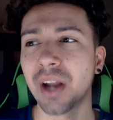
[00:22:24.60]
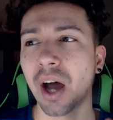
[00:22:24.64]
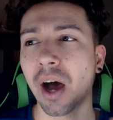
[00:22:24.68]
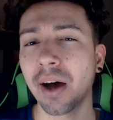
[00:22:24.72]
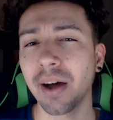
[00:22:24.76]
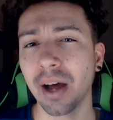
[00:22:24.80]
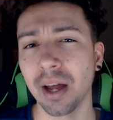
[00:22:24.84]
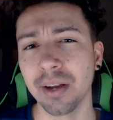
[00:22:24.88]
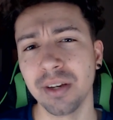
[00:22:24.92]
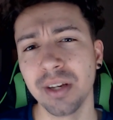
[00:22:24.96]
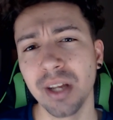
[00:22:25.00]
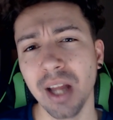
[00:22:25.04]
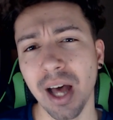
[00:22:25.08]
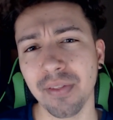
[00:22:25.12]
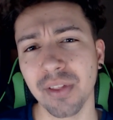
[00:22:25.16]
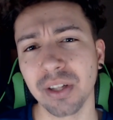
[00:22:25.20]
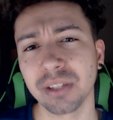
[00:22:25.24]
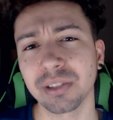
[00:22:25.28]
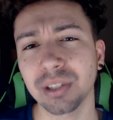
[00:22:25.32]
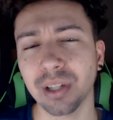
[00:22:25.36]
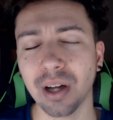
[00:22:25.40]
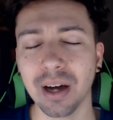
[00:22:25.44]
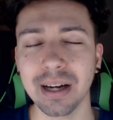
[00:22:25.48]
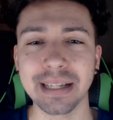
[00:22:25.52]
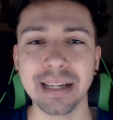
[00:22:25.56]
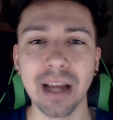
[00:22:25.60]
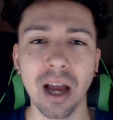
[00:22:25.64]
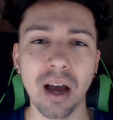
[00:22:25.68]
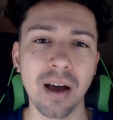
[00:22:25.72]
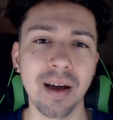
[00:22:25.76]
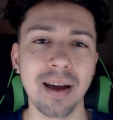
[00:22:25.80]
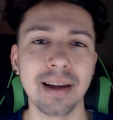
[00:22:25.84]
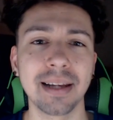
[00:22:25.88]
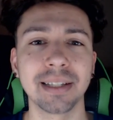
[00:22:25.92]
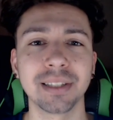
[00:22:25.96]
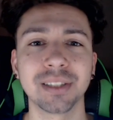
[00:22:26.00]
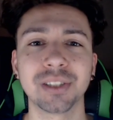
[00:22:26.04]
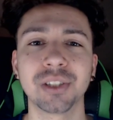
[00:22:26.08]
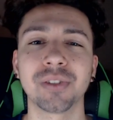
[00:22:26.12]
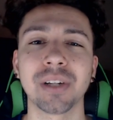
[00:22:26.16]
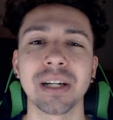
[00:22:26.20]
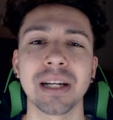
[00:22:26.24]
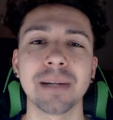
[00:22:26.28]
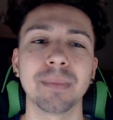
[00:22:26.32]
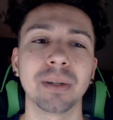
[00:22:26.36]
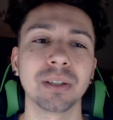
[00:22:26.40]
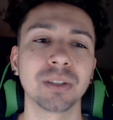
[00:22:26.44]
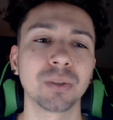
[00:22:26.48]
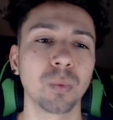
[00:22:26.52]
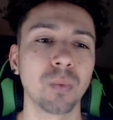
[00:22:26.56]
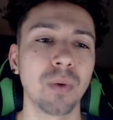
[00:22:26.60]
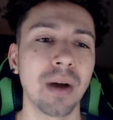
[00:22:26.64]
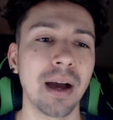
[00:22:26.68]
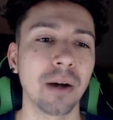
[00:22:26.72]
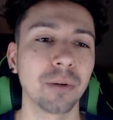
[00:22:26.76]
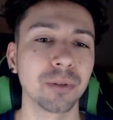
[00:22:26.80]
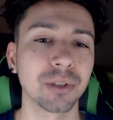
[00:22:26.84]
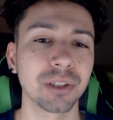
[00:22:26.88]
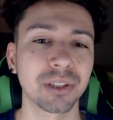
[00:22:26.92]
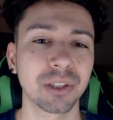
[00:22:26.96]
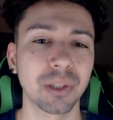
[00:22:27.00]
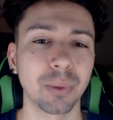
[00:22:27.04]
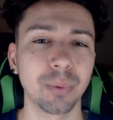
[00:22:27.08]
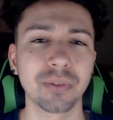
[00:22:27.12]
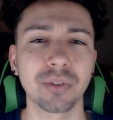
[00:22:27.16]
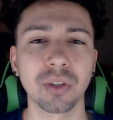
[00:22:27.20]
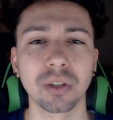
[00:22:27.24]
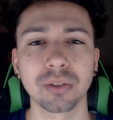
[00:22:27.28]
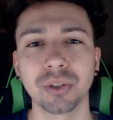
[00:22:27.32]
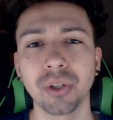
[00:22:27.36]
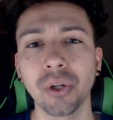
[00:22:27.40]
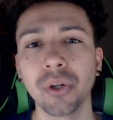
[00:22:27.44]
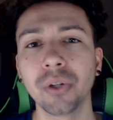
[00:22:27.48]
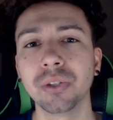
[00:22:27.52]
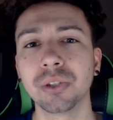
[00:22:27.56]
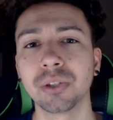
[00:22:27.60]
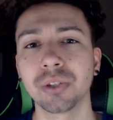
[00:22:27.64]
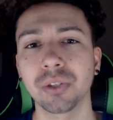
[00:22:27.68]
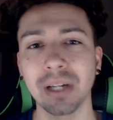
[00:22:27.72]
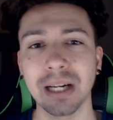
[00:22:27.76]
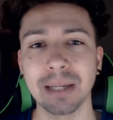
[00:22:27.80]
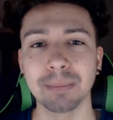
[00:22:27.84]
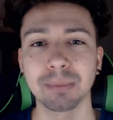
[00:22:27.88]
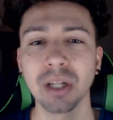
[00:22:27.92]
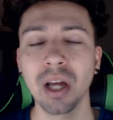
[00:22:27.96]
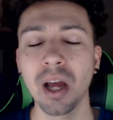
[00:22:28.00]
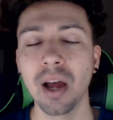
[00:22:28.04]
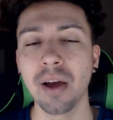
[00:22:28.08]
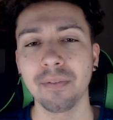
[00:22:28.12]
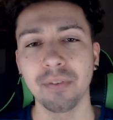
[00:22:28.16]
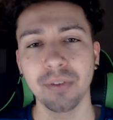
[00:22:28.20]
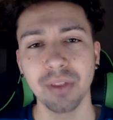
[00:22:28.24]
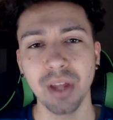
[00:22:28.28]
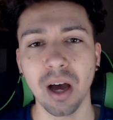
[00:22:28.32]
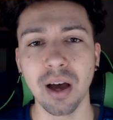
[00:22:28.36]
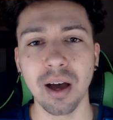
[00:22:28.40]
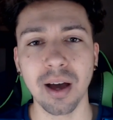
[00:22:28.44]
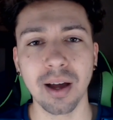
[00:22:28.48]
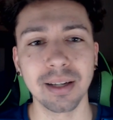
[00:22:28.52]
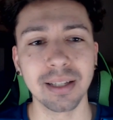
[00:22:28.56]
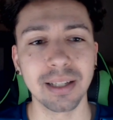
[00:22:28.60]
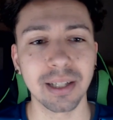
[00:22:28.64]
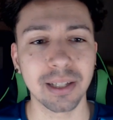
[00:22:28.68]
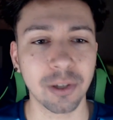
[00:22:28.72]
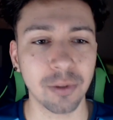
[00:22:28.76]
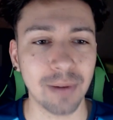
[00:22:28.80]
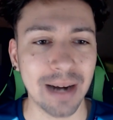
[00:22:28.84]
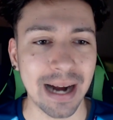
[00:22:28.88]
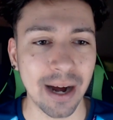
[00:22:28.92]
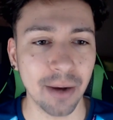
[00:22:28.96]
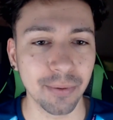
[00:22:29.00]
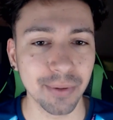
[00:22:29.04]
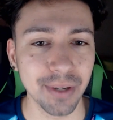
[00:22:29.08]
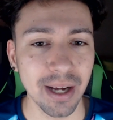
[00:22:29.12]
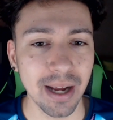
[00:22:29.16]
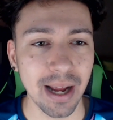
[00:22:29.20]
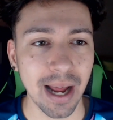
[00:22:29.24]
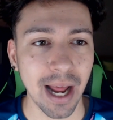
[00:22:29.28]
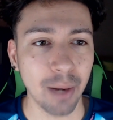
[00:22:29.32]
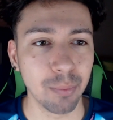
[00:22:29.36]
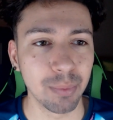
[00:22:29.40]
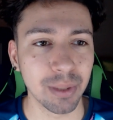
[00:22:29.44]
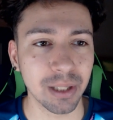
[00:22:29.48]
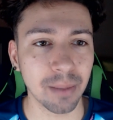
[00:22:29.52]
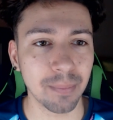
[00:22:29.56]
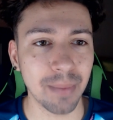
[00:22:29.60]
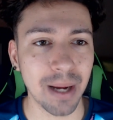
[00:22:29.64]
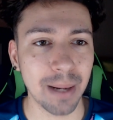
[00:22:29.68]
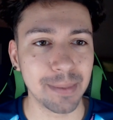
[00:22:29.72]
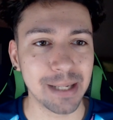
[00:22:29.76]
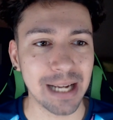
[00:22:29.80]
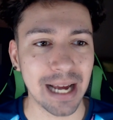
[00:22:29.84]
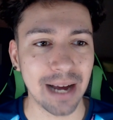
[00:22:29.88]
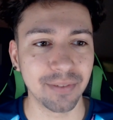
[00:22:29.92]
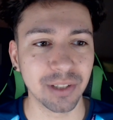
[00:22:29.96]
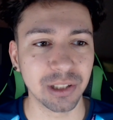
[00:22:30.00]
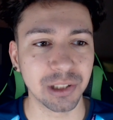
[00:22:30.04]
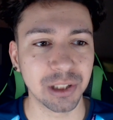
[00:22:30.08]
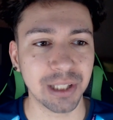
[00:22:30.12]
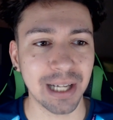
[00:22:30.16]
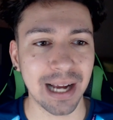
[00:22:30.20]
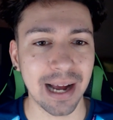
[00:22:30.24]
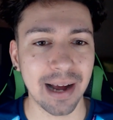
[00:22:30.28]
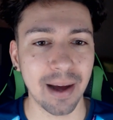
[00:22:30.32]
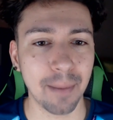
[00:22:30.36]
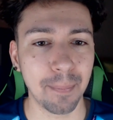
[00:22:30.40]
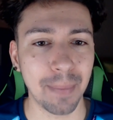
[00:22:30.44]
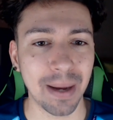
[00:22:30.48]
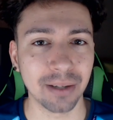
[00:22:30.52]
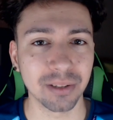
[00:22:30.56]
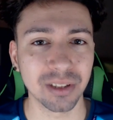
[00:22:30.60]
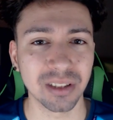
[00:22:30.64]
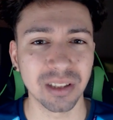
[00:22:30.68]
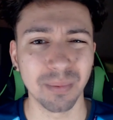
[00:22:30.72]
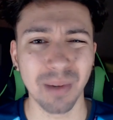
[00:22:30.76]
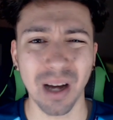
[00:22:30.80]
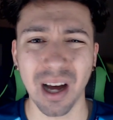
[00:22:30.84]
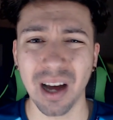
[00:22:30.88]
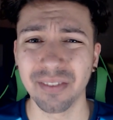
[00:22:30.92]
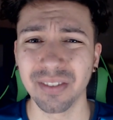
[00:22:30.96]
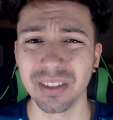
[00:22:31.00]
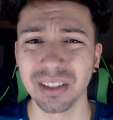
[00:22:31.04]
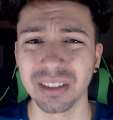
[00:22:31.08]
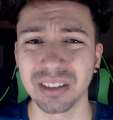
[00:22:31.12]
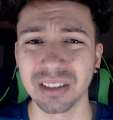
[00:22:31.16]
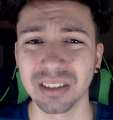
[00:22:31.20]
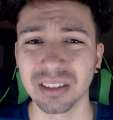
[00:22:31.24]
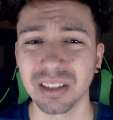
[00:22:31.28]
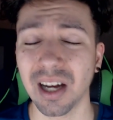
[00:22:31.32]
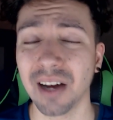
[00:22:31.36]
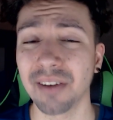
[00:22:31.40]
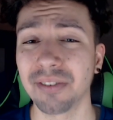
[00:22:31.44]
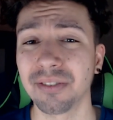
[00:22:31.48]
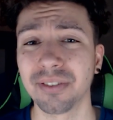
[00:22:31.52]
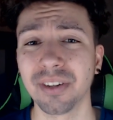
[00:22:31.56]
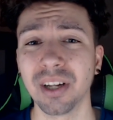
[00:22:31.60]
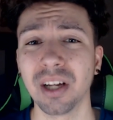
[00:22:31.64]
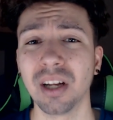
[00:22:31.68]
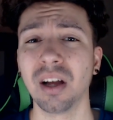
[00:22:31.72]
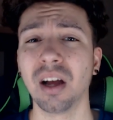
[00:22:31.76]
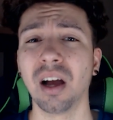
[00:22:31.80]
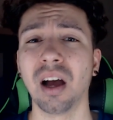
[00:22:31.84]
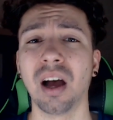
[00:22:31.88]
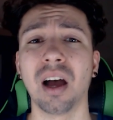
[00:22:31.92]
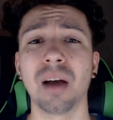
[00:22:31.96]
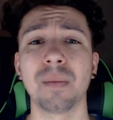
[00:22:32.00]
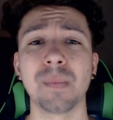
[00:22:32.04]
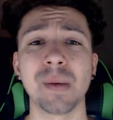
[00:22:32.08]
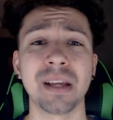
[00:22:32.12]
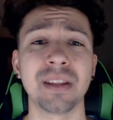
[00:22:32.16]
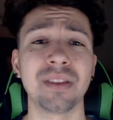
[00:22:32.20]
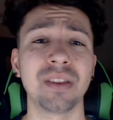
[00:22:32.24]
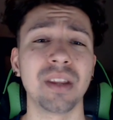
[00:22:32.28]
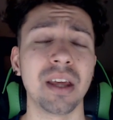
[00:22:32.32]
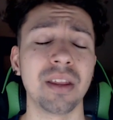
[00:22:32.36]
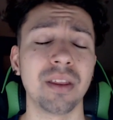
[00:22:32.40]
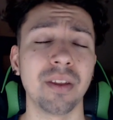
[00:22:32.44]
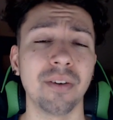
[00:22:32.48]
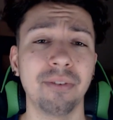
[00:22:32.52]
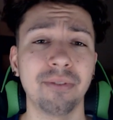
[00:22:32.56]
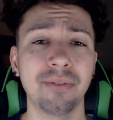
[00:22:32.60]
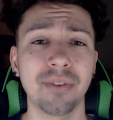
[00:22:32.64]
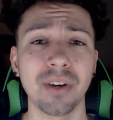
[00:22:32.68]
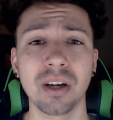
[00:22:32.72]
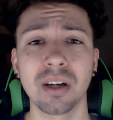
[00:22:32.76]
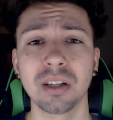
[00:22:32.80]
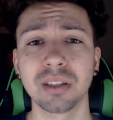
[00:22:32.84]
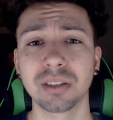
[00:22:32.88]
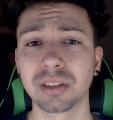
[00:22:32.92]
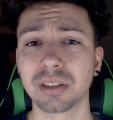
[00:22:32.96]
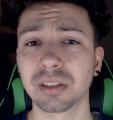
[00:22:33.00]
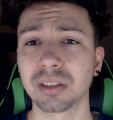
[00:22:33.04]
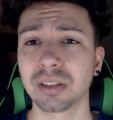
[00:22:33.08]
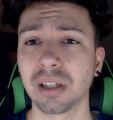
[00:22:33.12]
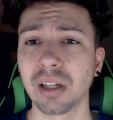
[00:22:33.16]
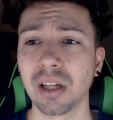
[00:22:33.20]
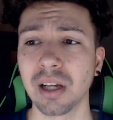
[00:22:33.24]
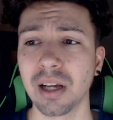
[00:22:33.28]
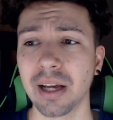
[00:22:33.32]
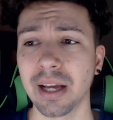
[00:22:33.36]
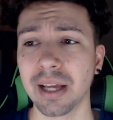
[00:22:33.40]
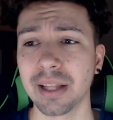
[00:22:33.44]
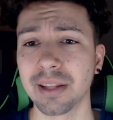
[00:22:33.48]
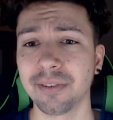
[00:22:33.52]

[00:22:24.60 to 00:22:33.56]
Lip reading: another slightly earlier stream as well, just so we've got two streams for the earlier crowd, and we can maybe have a chat about some other stuff in the first